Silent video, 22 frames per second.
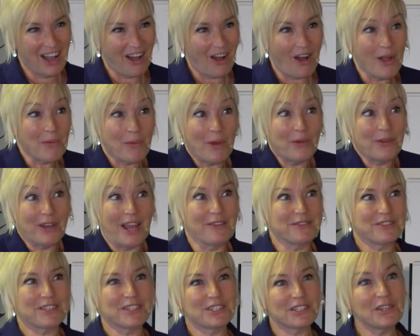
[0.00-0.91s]
I won't
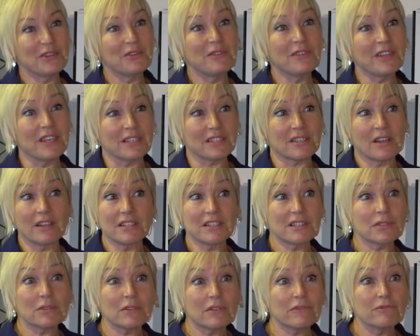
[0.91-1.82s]
have to do this. I'd
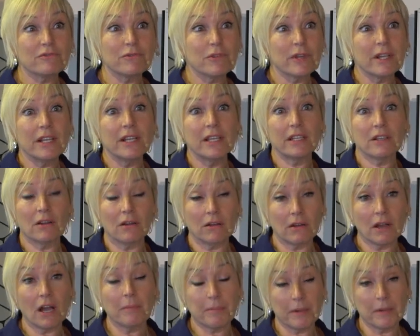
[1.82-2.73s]
sort of really
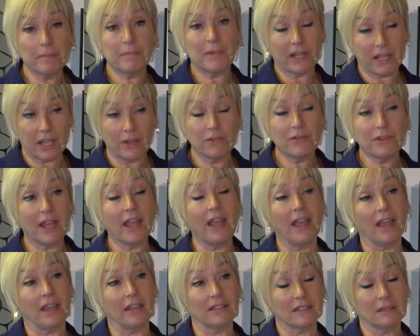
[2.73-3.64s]
got up in my own
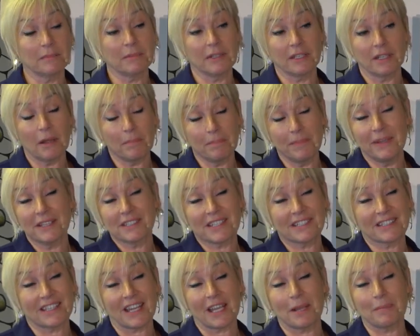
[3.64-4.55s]
head. I mean, a bit
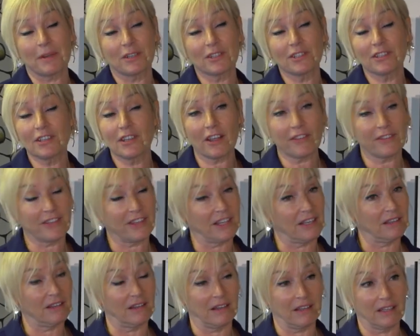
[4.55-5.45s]
today, but
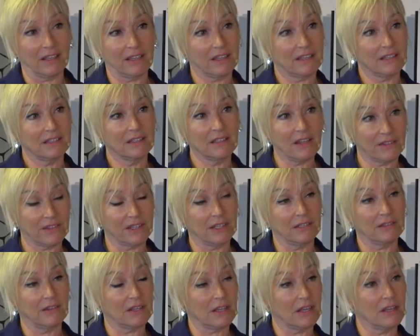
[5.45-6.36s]
nothing like,
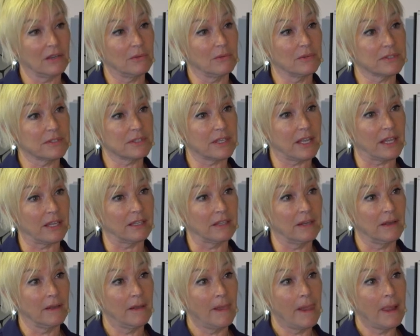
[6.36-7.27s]
nothing like I was then.
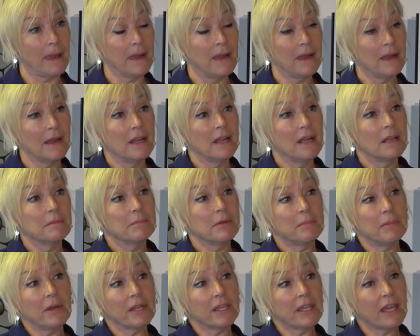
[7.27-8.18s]
But
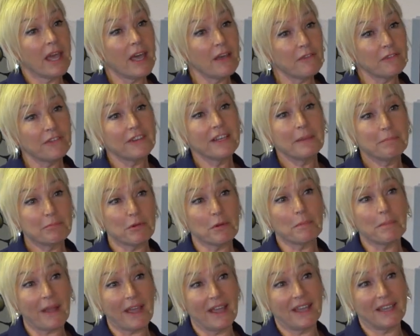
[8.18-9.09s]
my carefully
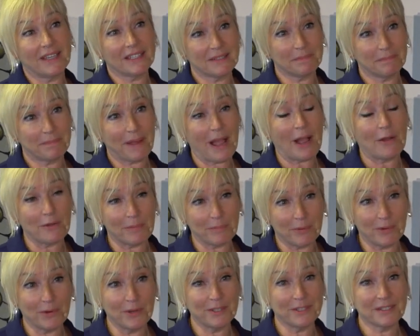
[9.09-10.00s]
prepared
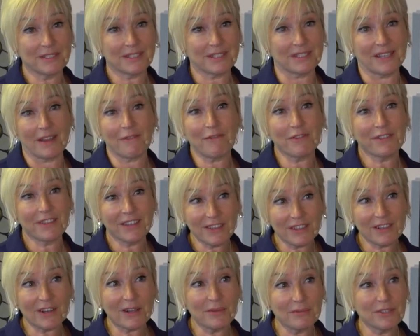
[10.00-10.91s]
PowerPoints and everything
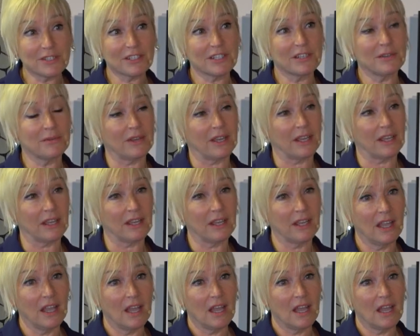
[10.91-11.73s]
that I was doing